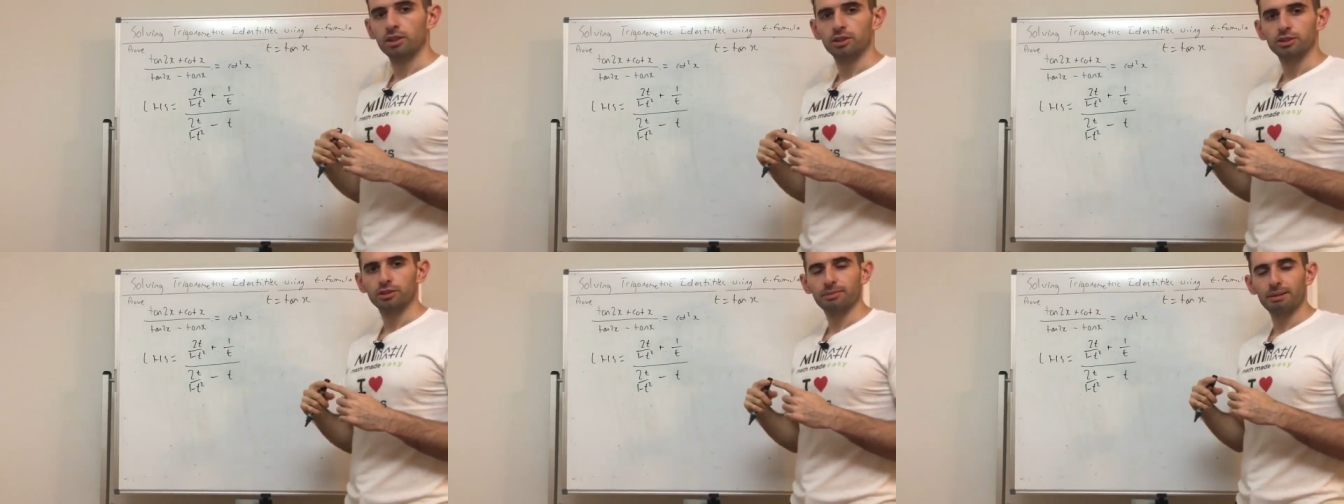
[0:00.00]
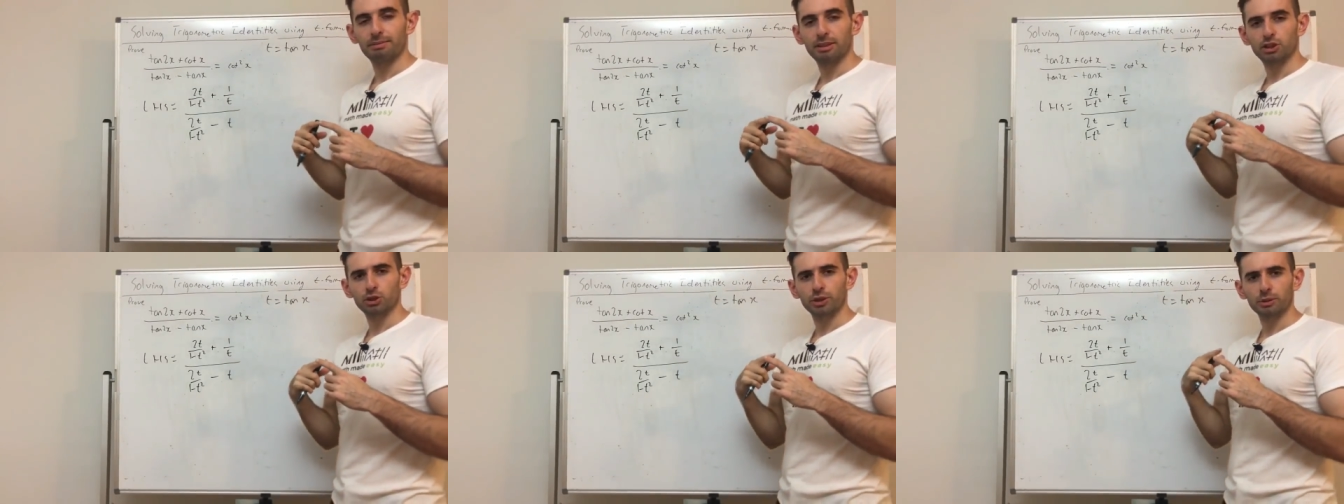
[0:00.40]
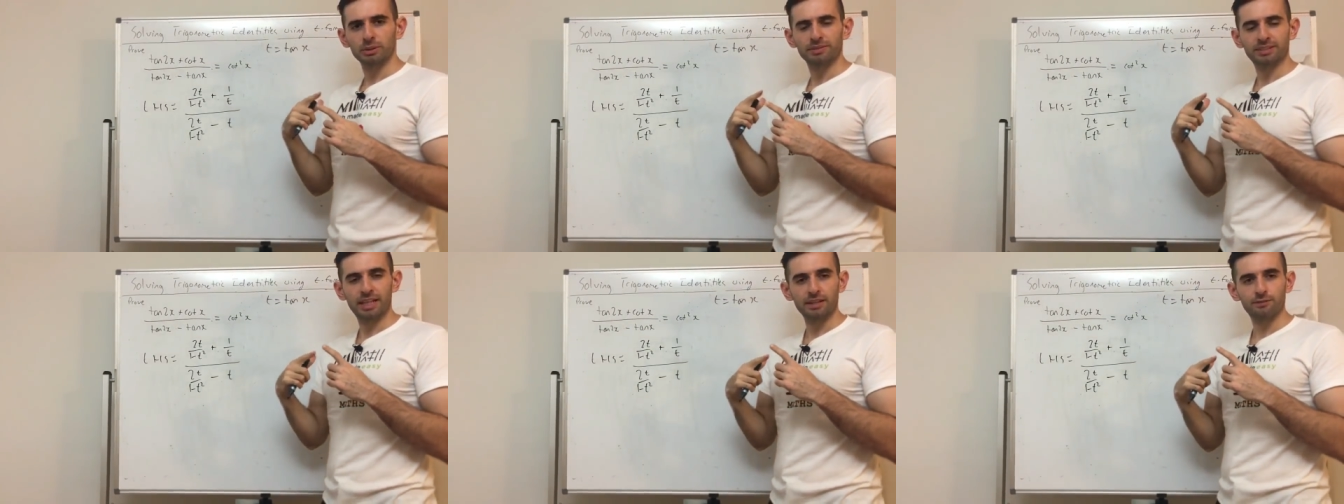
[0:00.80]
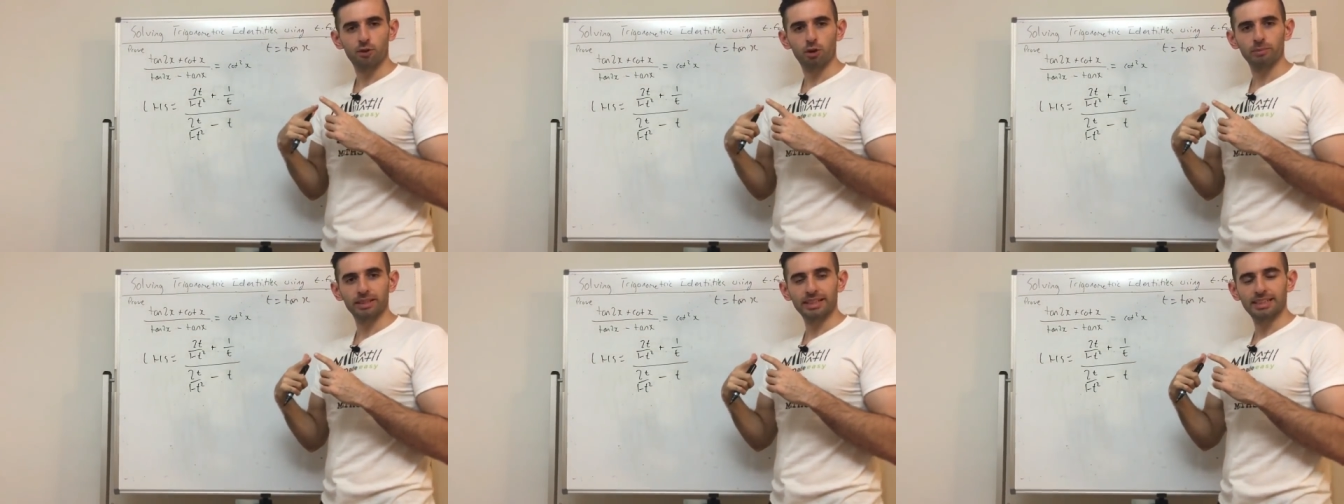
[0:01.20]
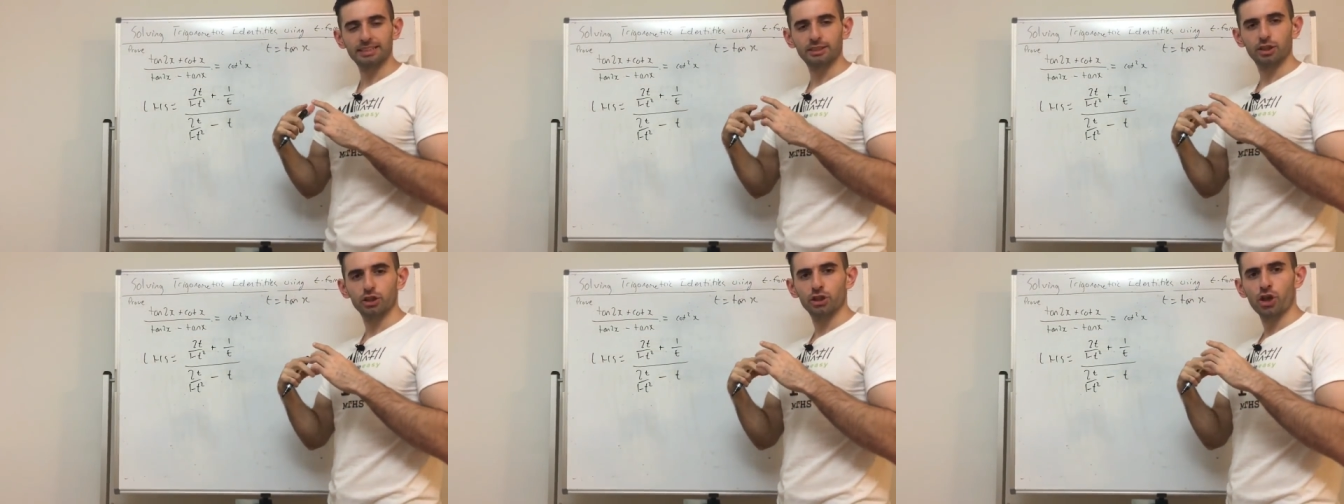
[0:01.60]
So remember, the trick with t formula
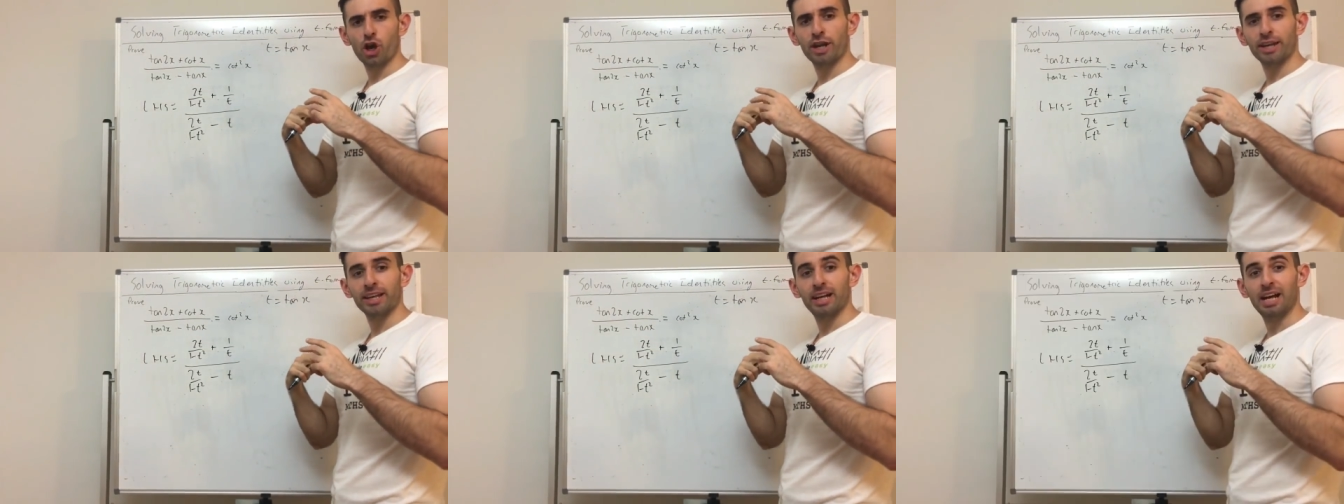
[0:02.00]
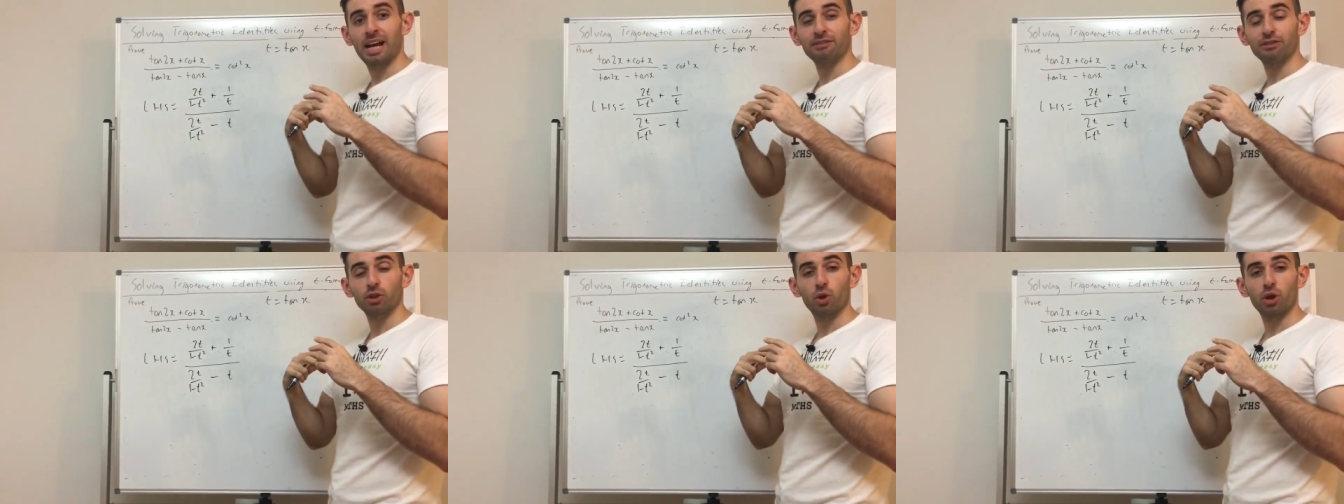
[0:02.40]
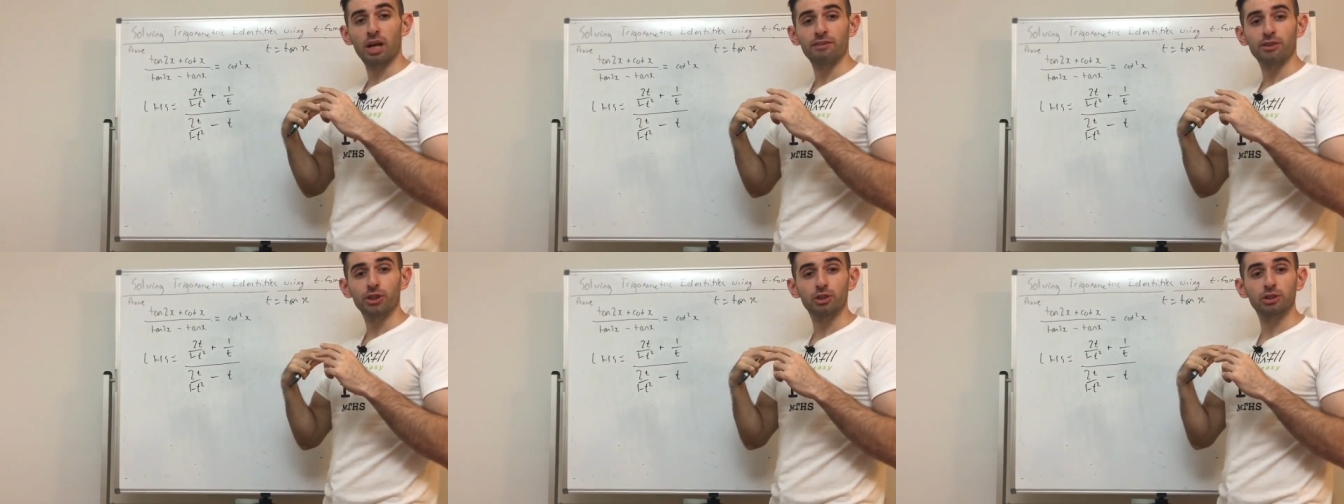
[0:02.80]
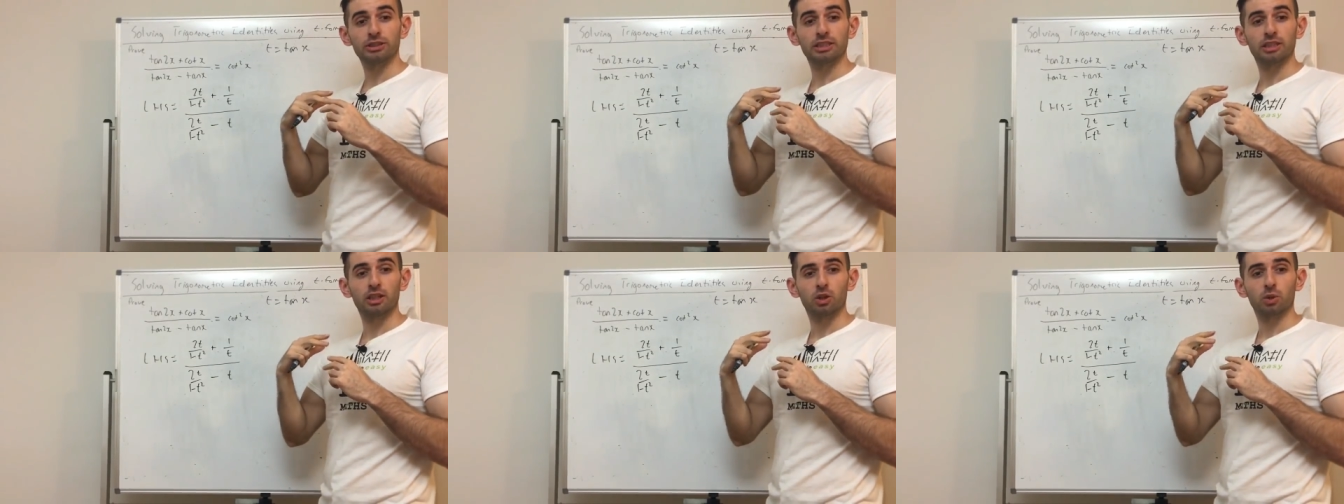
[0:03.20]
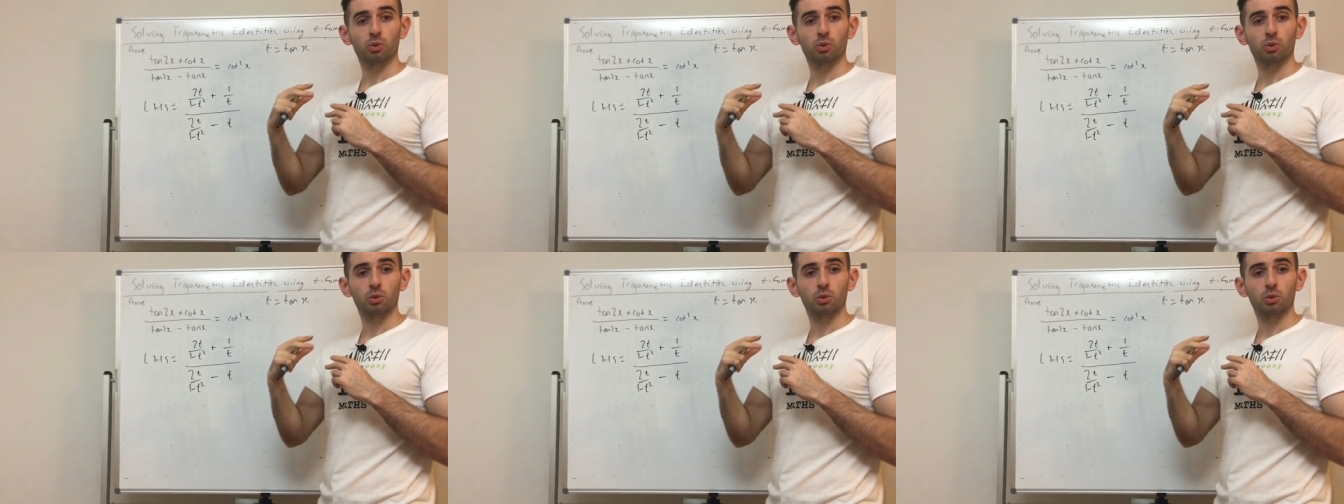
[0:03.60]
is you only have to ever use